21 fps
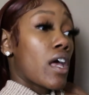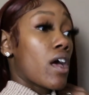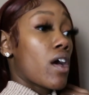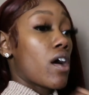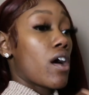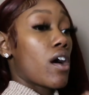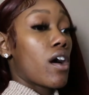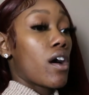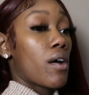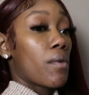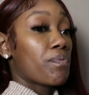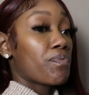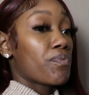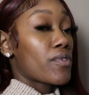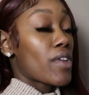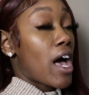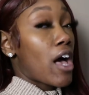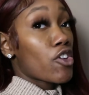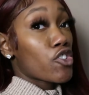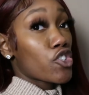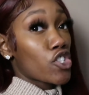
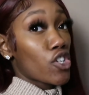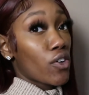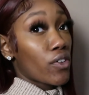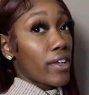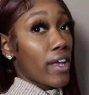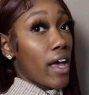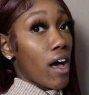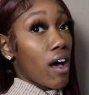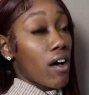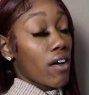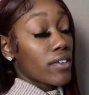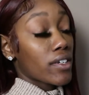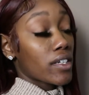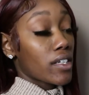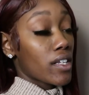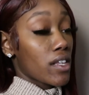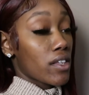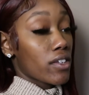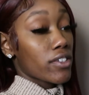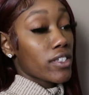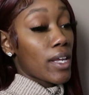I'll show y'all on
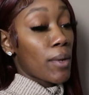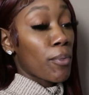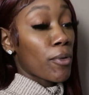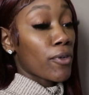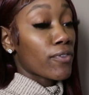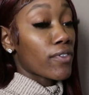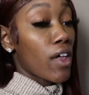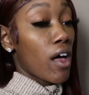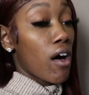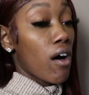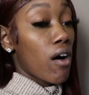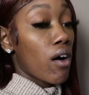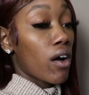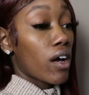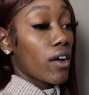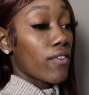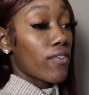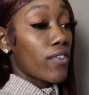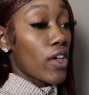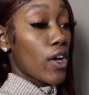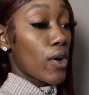another separate vlog
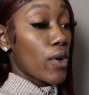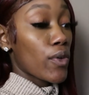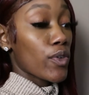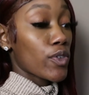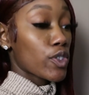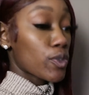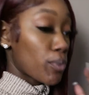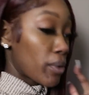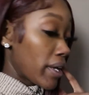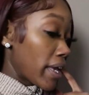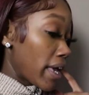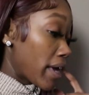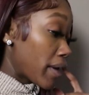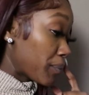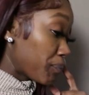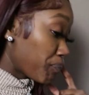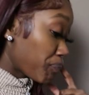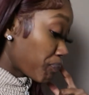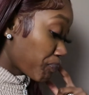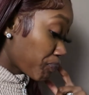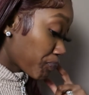of those. But yeah,
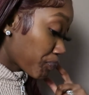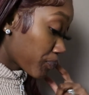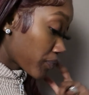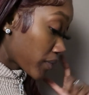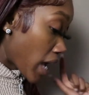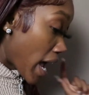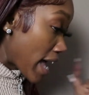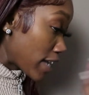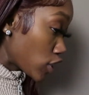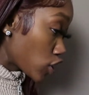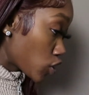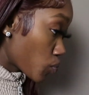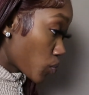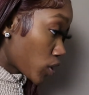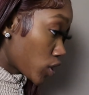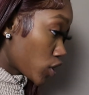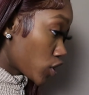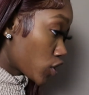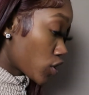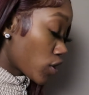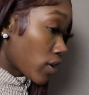I just wanted
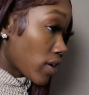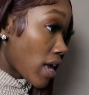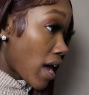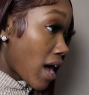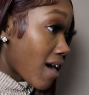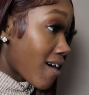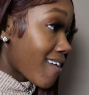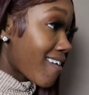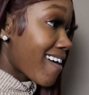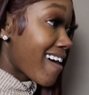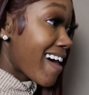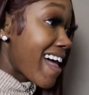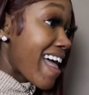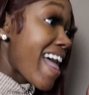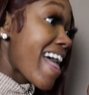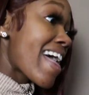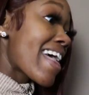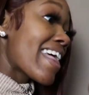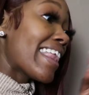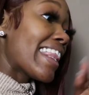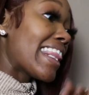to show y'all
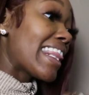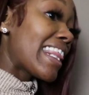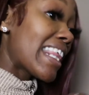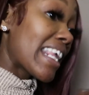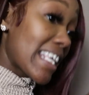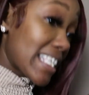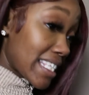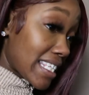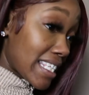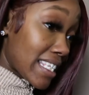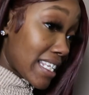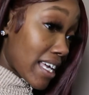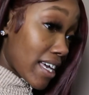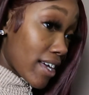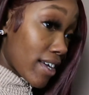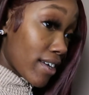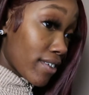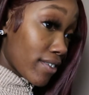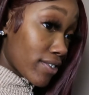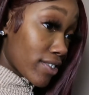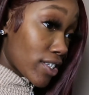this stuff.